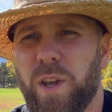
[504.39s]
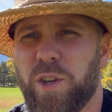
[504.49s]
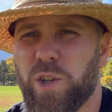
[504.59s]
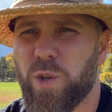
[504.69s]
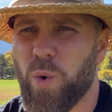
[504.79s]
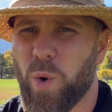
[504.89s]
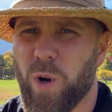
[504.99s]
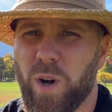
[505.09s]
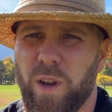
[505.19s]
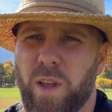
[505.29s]

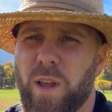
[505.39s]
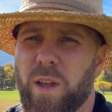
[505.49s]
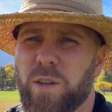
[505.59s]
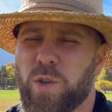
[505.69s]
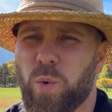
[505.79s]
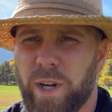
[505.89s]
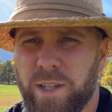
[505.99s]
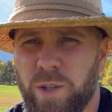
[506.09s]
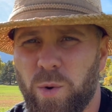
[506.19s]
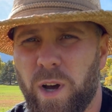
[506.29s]
Shedeur,
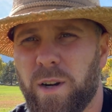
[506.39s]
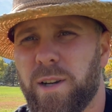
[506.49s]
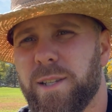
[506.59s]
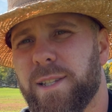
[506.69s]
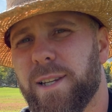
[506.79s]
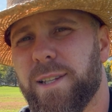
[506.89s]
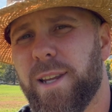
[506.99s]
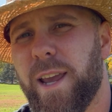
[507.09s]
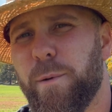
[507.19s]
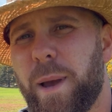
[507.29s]

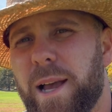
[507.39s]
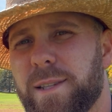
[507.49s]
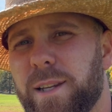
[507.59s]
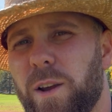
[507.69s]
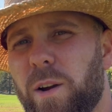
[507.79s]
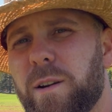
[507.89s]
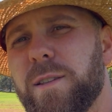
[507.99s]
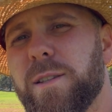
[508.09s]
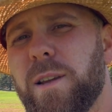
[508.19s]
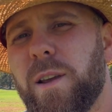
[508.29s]
2,268 passing
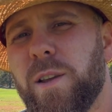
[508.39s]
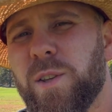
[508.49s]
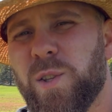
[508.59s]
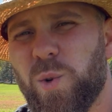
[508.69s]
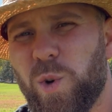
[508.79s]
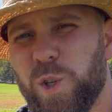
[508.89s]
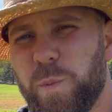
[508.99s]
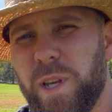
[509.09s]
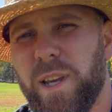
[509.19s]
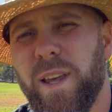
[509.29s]
yards.
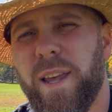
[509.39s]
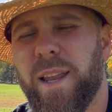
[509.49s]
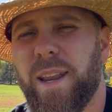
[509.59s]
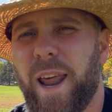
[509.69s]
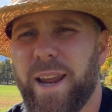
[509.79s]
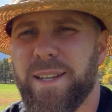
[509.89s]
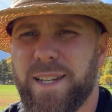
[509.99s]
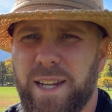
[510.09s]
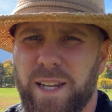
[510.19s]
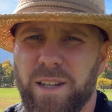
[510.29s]
Sorsby,
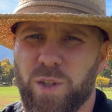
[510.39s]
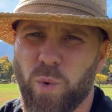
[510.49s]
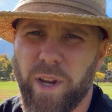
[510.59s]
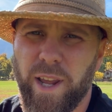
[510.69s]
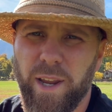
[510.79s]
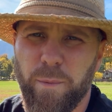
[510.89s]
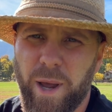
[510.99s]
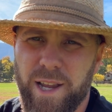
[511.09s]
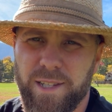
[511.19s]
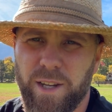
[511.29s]
1,928
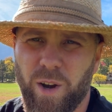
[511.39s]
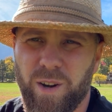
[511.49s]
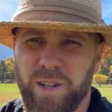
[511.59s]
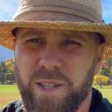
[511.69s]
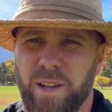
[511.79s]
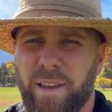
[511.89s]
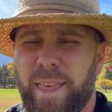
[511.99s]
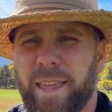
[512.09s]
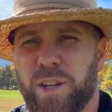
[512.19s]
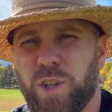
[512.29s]
passing yards.
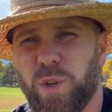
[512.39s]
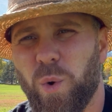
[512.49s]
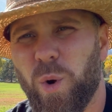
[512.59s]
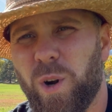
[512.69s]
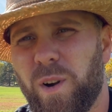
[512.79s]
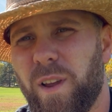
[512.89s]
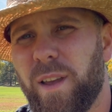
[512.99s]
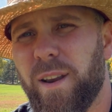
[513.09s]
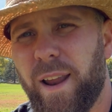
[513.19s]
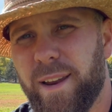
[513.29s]
Shedeur,
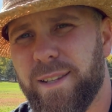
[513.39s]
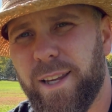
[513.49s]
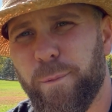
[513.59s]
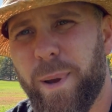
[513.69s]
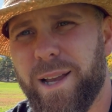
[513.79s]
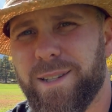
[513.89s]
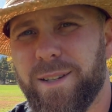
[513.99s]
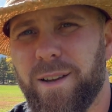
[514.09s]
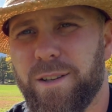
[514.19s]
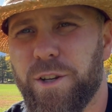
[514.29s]
19
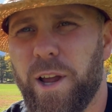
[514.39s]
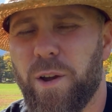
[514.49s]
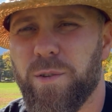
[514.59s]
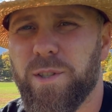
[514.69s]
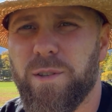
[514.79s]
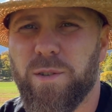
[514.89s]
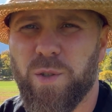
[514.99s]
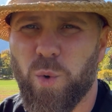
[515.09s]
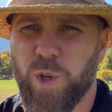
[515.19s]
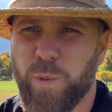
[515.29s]
passing touchdowns.
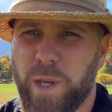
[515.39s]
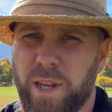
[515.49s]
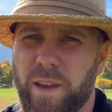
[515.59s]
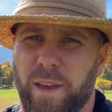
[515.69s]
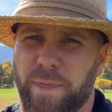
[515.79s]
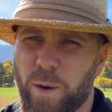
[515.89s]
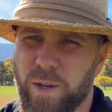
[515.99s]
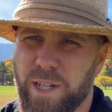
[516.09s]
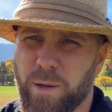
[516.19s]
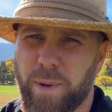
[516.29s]
Sorsby,
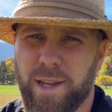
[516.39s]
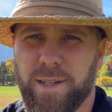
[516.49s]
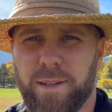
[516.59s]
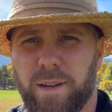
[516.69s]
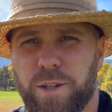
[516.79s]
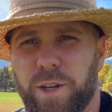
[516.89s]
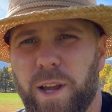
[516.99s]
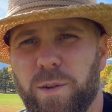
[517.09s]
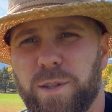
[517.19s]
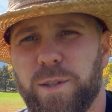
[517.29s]
13 passing
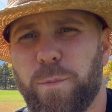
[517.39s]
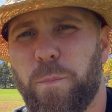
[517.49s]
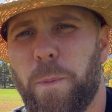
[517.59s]
touchdowns.